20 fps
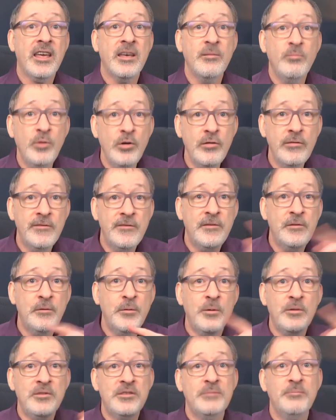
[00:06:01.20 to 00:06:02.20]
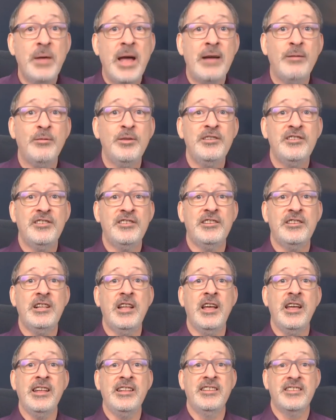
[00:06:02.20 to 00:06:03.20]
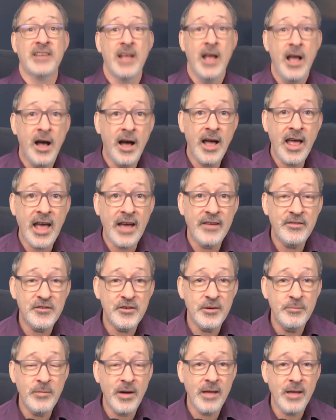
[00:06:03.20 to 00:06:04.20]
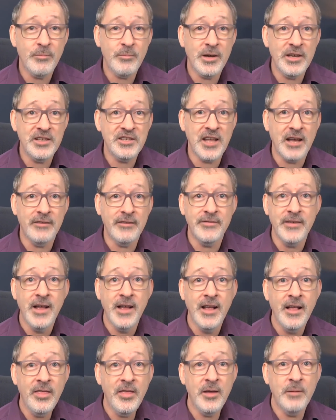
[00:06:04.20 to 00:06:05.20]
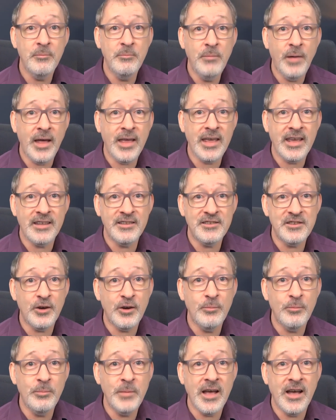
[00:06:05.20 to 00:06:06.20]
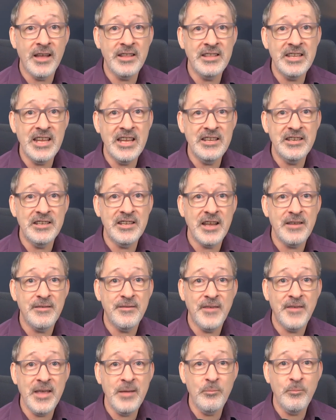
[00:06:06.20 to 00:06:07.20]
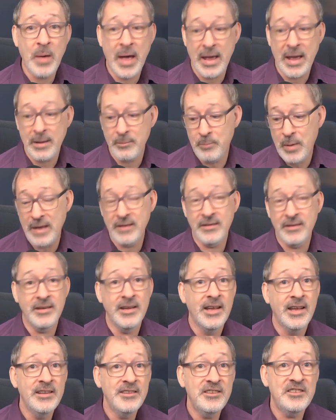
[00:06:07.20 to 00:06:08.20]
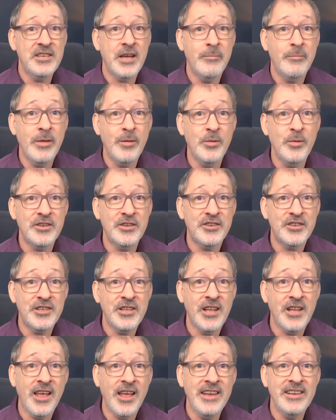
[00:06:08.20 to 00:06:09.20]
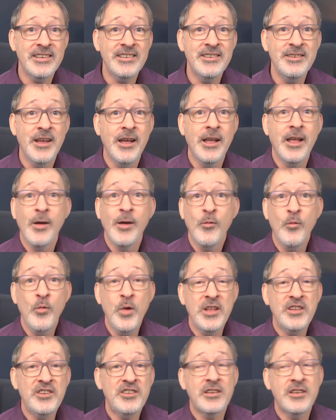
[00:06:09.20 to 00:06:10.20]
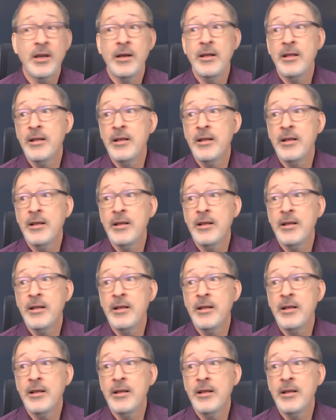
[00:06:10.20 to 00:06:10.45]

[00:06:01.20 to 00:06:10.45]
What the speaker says: can move forwards and backwards slides. I have to remind myself that Mike told me I needed a feedback button to tell me which slide and which